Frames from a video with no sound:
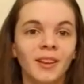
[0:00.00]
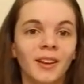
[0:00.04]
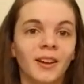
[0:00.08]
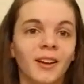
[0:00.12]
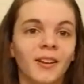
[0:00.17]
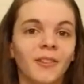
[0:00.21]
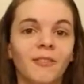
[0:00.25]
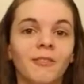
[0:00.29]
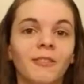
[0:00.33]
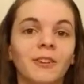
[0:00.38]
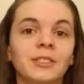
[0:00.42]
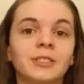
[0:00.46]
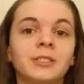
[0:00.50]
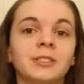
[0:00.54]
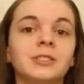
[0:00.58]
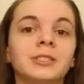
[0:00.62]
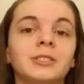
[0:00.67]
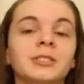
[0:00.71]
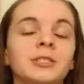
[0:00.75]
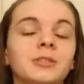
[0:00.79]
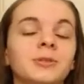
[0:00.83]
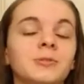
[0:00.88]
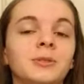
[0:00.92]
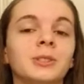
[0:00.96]
which are
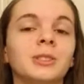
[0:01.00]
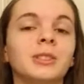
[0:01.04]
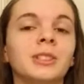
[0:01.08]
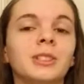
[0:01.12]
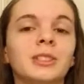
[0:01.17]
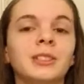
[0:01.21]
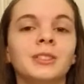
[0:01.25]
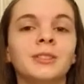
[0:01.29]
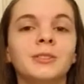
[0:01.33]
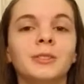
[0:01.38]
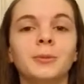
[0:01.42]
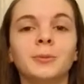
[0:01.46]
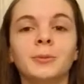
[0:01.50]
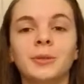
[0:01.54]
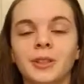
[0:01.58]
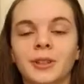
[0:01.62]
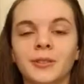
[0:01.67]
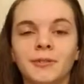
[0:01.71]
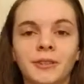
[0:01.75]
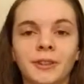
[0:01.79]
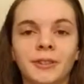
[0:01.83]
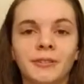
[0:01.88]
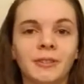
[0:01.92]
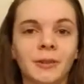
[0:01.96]
just really cute and
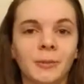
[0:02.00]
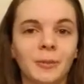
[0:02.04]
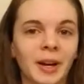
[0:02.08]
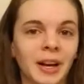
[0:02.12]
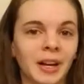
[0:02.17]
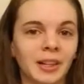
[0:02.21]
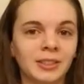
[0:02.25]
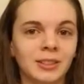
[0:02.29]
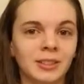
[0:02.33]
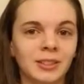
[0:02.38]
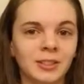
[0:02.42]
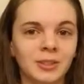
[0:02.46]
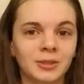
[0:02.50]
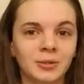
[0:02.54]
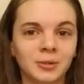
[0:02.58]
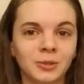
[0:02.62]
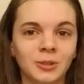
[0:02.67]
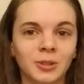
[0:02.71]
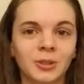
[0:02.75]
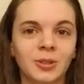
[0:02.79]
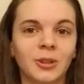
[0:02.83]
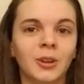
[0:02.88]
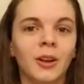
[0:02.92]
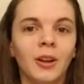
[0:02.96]
perfect for back to
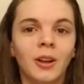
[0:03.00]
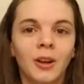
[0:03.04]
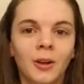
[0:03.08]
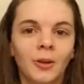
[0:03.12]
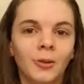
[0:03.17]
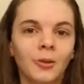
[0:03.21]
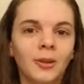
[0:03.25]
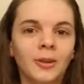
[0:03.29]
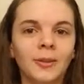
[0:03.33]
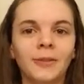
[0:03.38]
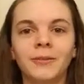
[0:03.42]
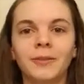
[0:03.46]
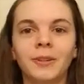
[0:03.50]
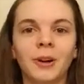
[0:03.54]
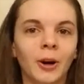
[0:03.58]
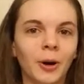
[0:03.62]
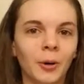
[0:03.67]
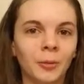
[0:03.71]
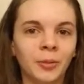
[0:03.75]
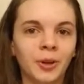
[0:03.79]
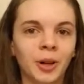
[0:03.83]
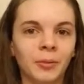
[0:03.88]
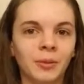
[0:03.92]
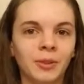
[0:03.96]
school or for
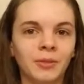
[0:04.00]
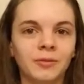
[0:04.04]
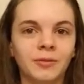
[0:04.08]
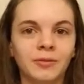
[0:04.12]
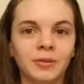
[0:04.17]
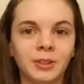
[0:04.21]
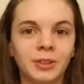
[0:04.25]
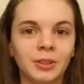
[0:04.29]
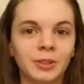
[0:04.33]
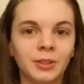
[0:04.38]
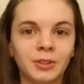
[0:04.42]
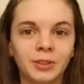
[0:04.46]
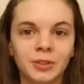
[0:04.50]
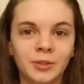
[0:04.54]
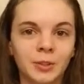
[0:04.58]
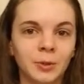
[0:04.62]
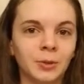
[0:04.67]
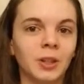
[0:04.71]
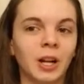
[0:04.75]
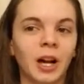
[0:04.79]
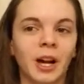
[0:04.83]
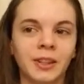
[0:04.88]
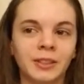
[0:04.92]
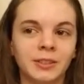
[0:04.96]
homecoming for those of you in
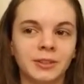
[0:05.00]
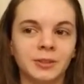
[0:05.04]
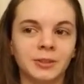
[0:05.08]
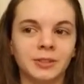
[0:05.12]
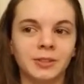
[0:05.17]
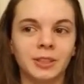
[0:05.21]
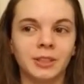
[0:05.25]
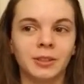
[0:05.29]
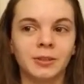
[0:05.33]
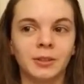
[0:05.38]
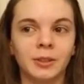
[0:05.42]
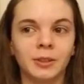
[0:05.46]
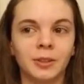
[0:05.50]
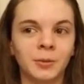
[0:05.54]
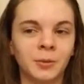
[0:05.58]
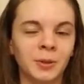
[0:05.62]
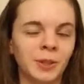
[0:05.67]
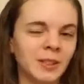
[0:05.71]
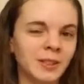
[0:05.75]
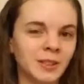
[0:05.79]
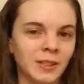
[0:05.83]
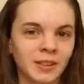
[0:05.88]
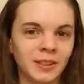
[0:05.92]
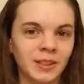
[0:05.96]
high school that are going to be
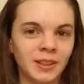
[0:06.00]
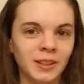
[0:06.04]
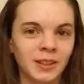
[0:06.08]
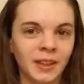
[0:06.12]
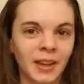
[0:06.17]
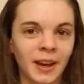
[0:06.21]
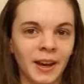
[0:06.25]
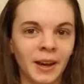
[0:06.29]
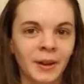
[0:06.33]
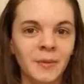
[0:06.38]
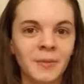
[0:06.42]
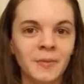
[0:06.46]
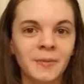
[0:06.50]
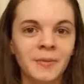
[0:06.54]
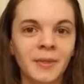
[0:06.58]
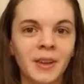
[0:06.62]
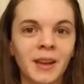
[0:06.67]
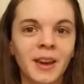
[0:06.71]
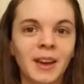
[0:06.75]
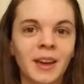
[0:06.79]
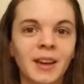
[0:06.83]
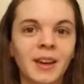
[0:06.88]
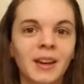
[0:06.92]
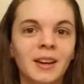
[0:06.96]
attending that.
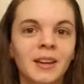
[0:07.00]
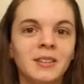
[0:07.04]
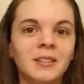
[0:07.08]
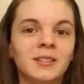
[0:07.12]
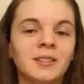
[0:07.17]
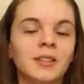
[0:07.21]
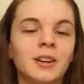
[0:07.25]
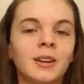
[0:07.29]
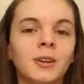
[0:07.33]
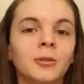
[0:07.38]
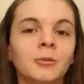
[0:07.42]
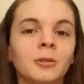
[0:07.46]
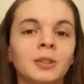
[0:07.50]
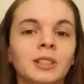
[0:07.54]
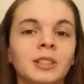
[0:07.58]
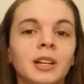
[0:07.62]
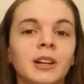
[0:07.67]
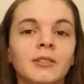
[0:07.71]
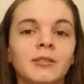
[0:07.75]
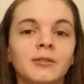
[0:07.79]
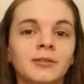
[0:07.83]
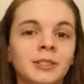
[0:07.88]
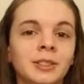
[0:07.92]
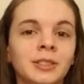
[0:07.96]
So
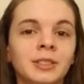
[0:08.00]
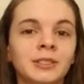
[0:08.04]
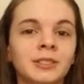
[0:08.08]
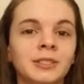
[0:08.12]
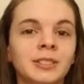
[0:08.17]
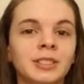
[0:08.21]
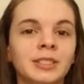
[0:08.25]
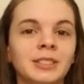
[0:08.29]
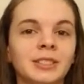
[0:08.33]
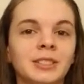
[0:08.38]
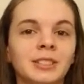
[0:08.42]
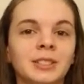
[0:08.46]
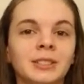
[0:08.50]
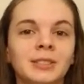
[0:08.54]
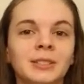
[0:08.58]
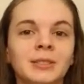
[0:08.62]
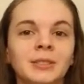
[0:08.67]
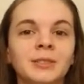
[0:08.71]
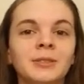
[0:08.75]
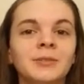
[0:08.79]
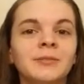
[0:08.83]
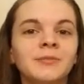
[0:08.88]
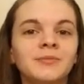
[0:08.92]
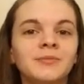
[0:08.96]
without further ado,